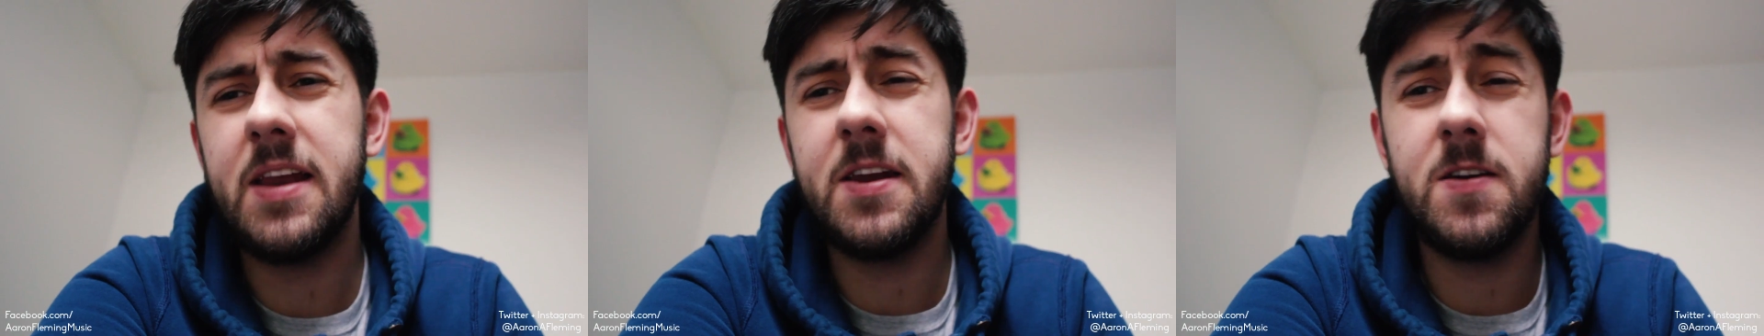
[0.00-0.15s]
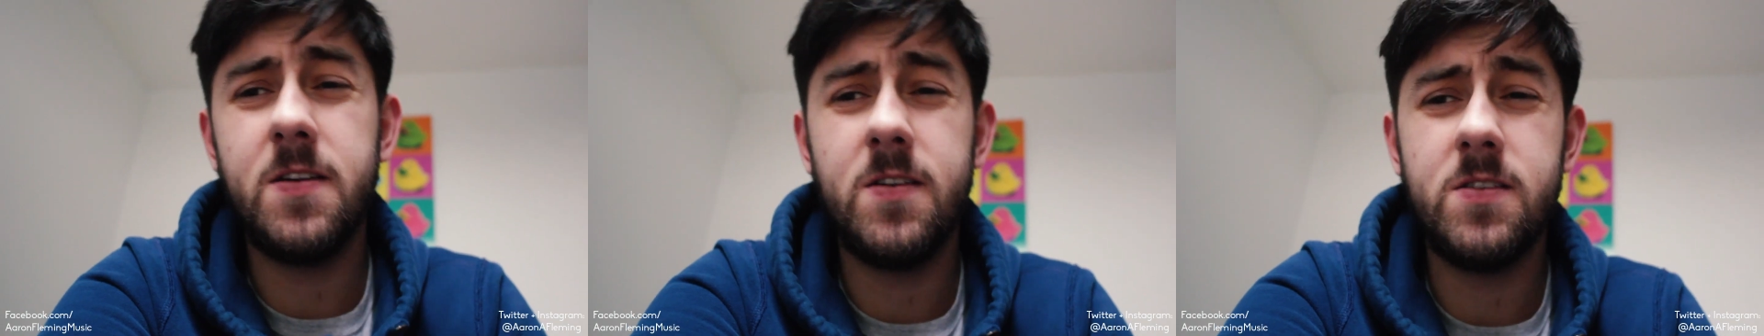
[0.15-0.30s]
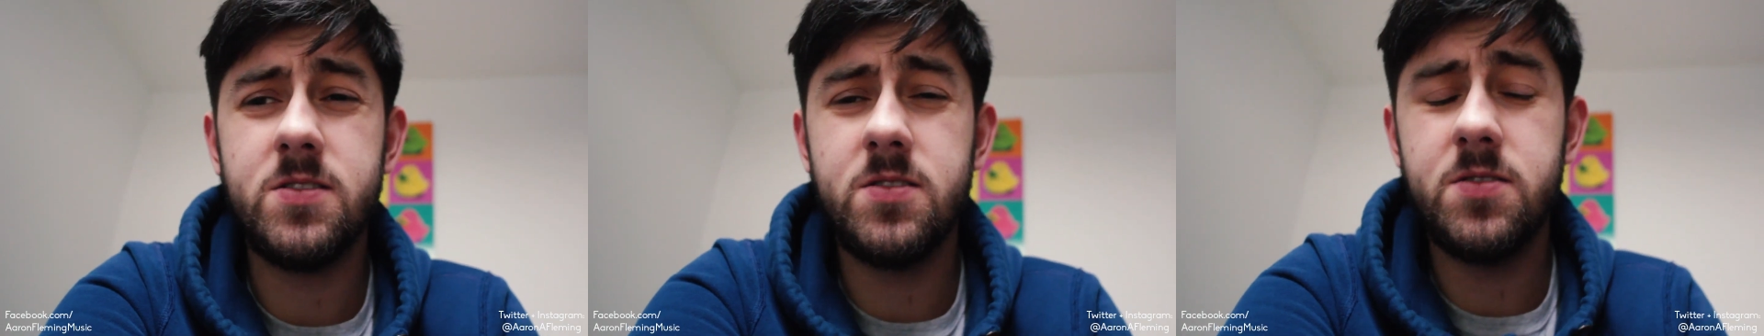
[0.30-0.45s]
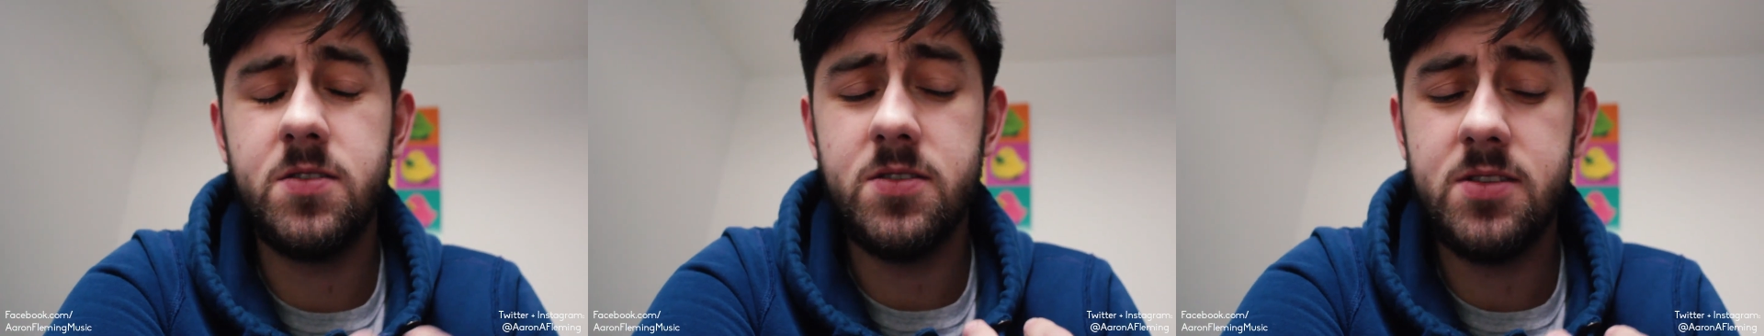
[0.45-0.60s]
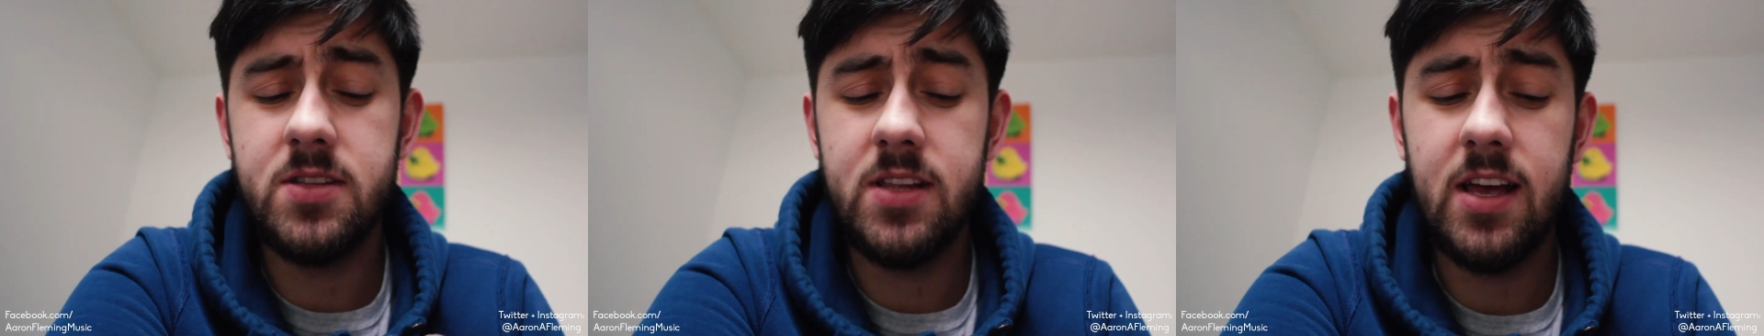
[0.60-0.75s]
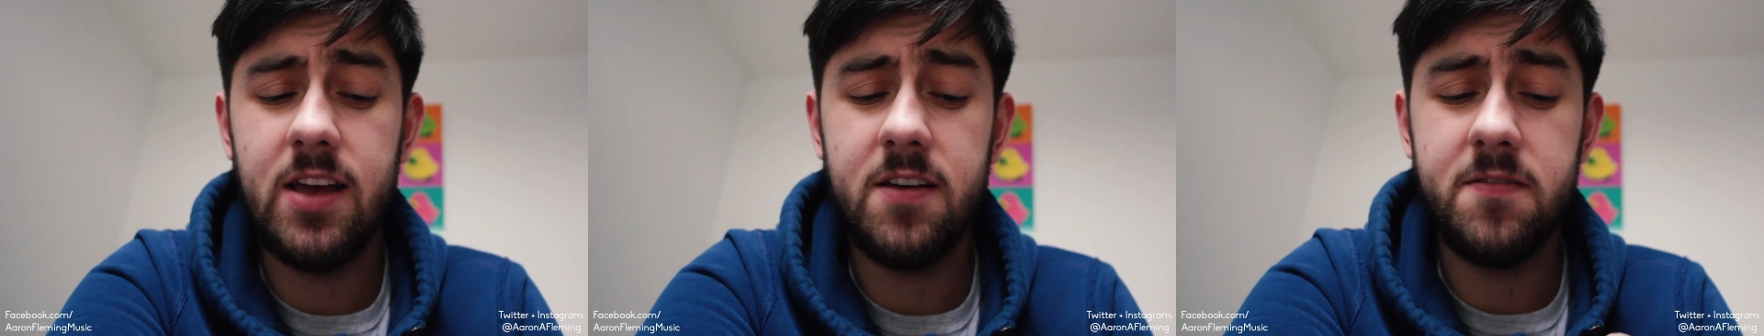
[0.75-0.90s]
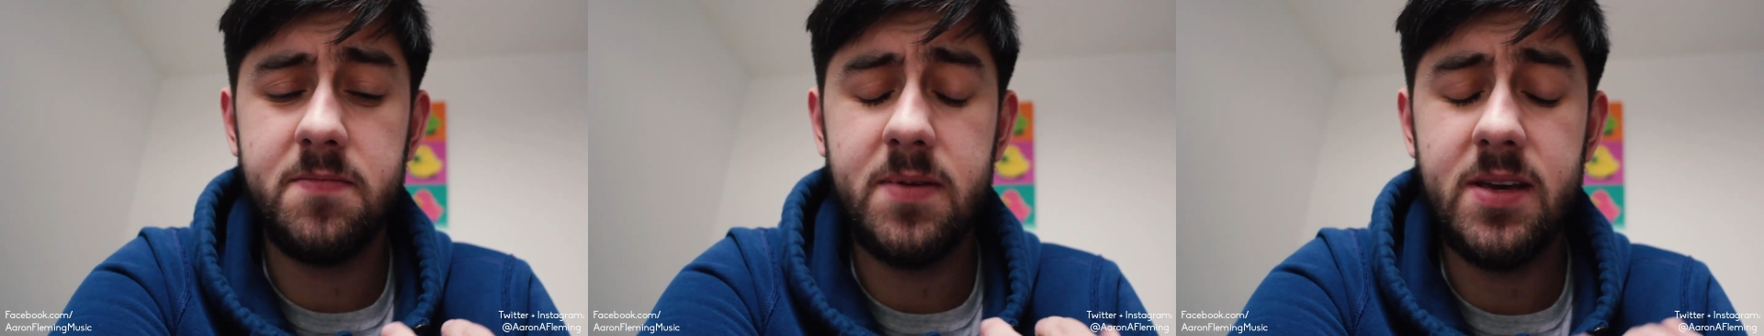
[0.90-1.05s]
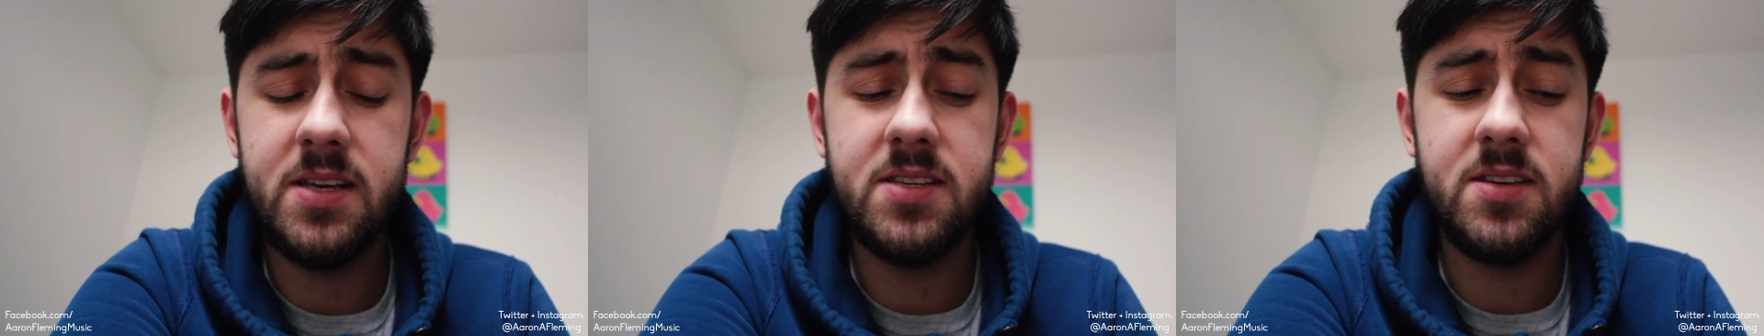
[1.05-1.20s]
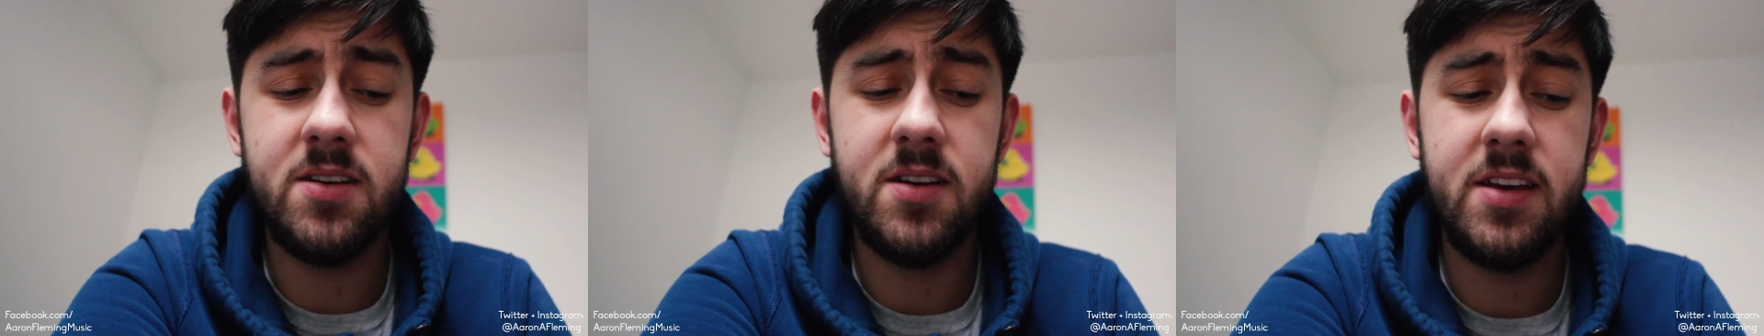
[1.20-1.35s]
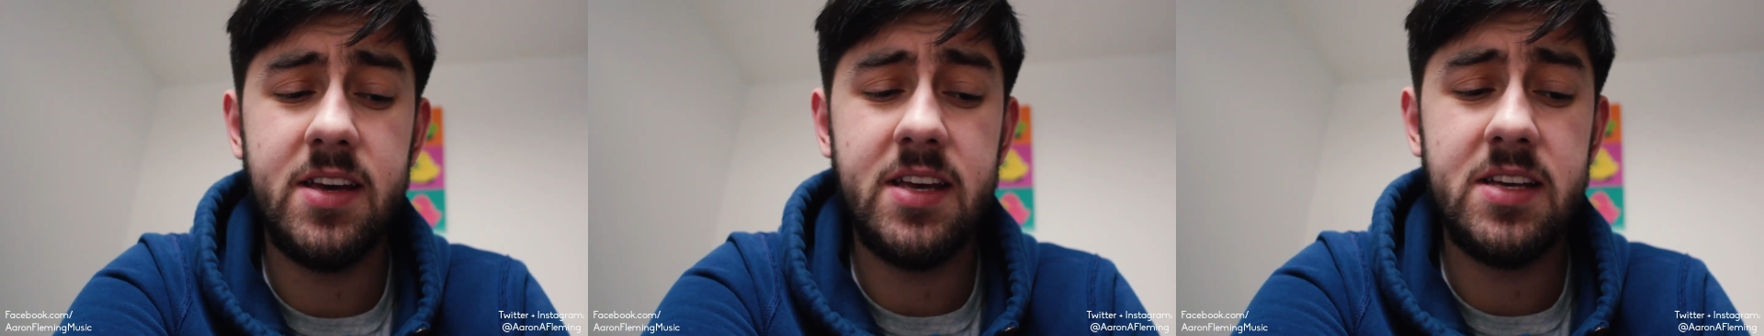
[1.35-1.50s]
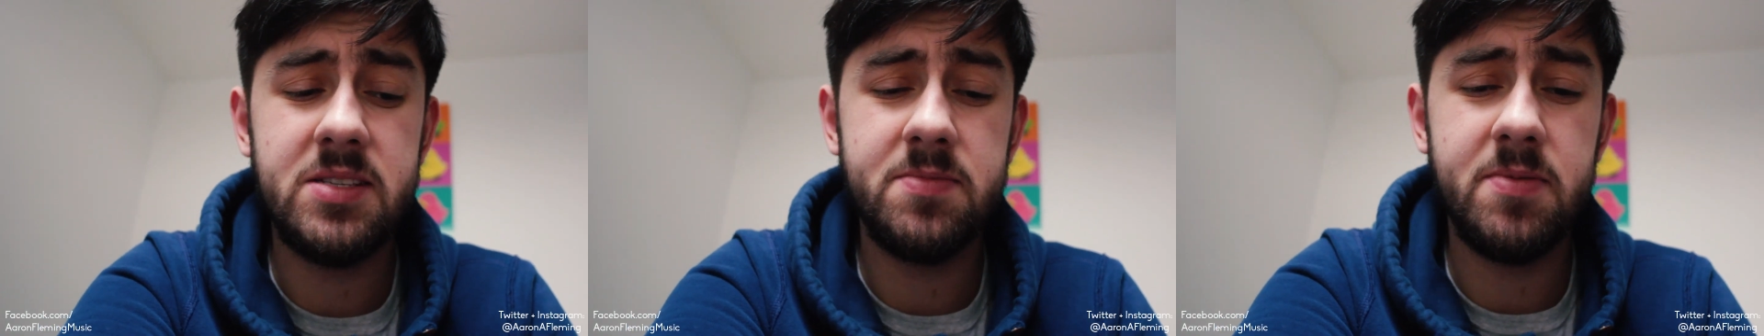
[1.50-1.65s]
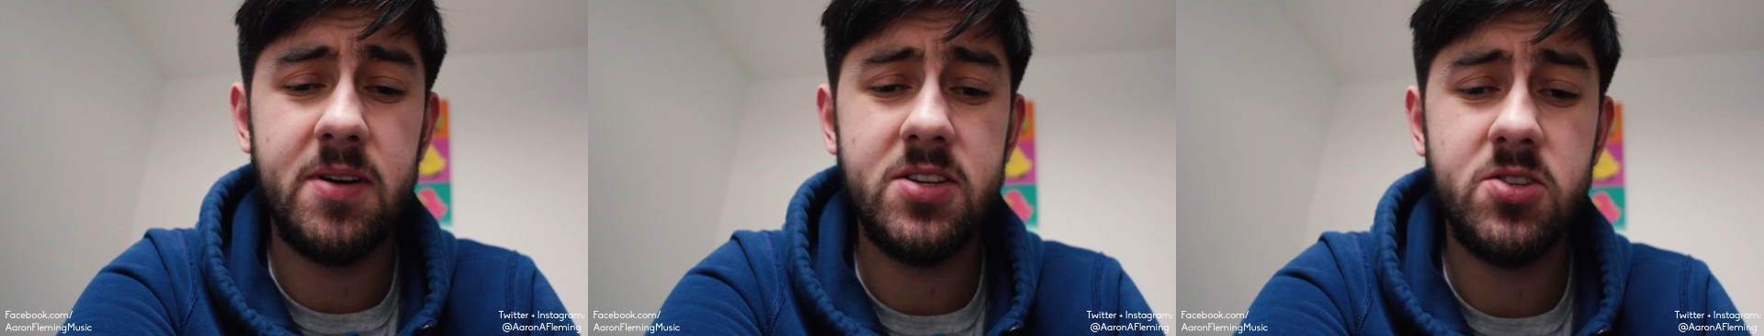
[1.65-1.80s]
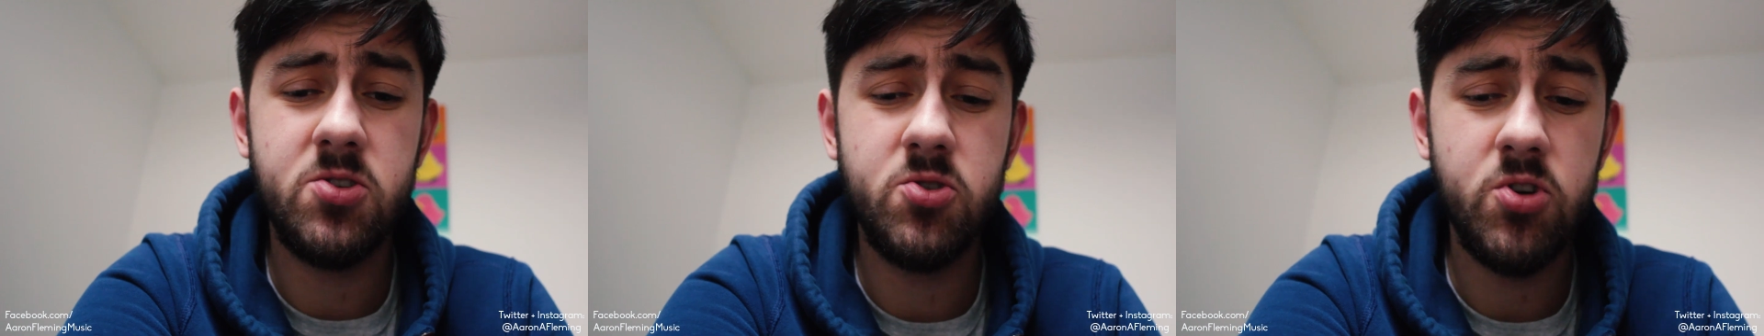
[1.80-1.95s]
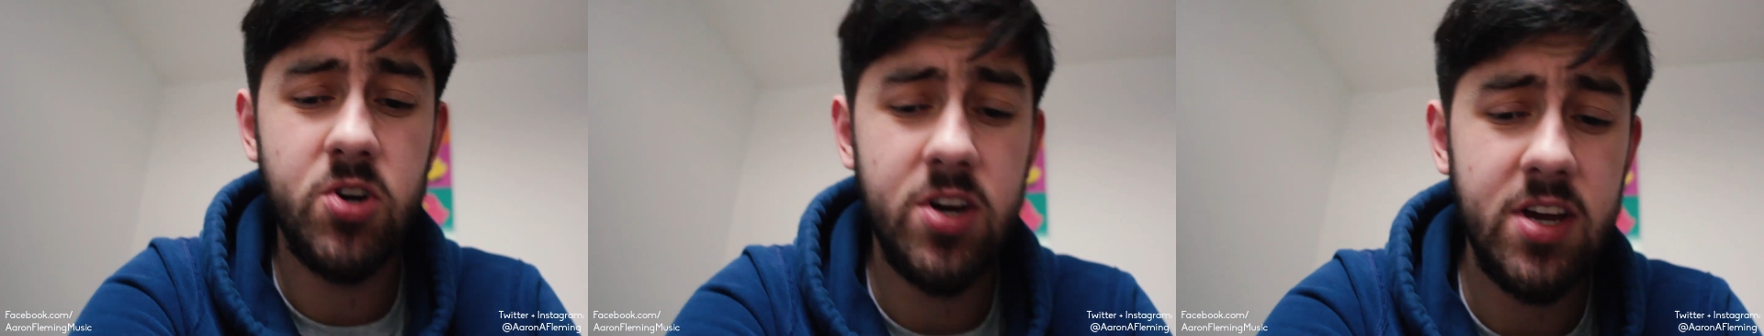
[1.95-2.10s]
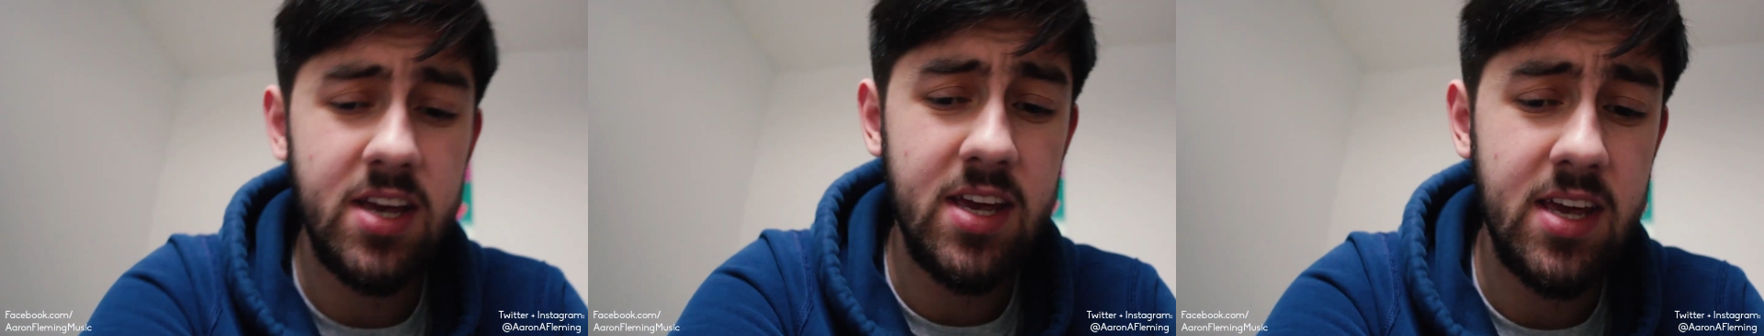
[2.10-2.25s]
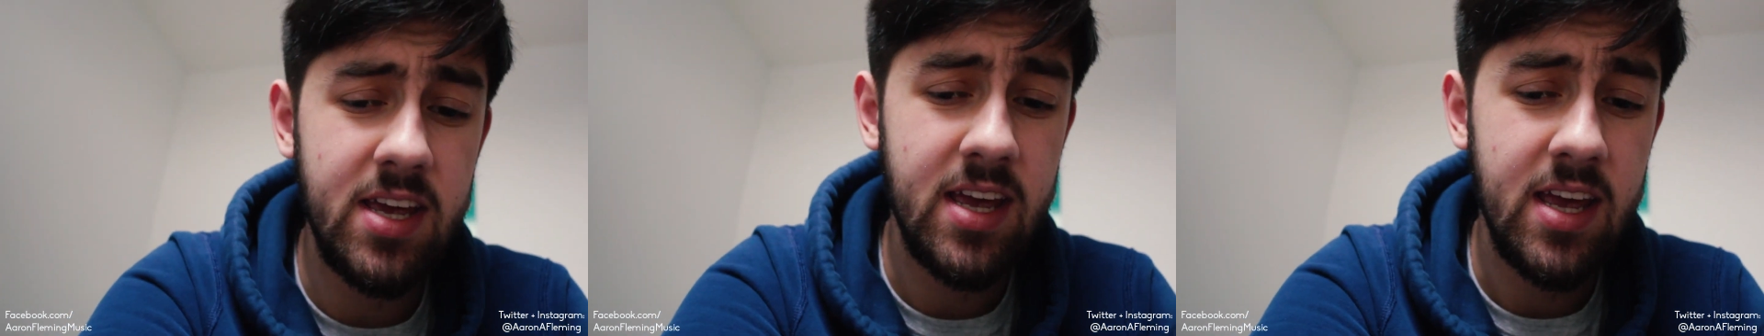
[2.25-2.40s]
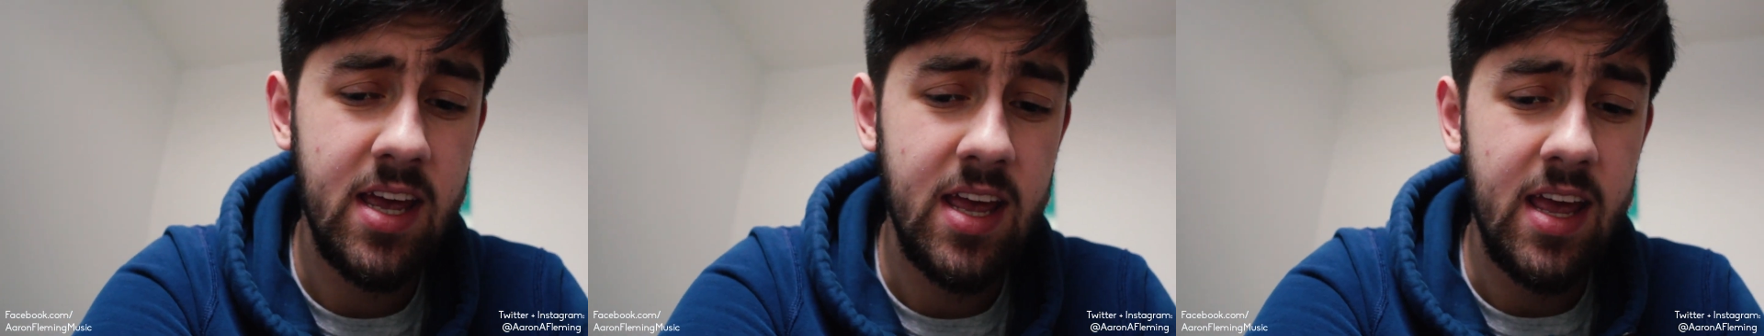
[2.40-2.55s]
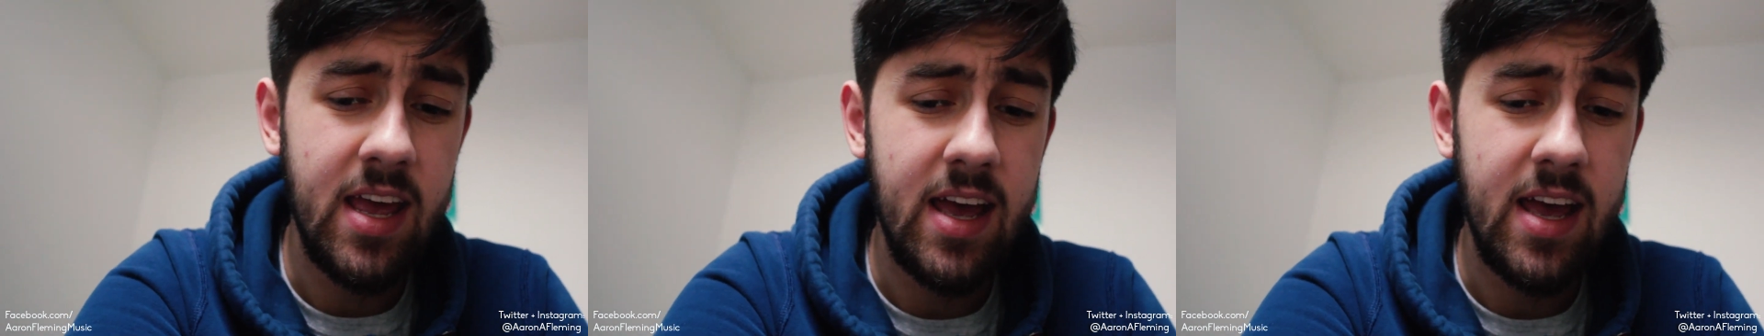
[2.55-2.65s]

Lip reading: and it also doesn't have PCI Express 3,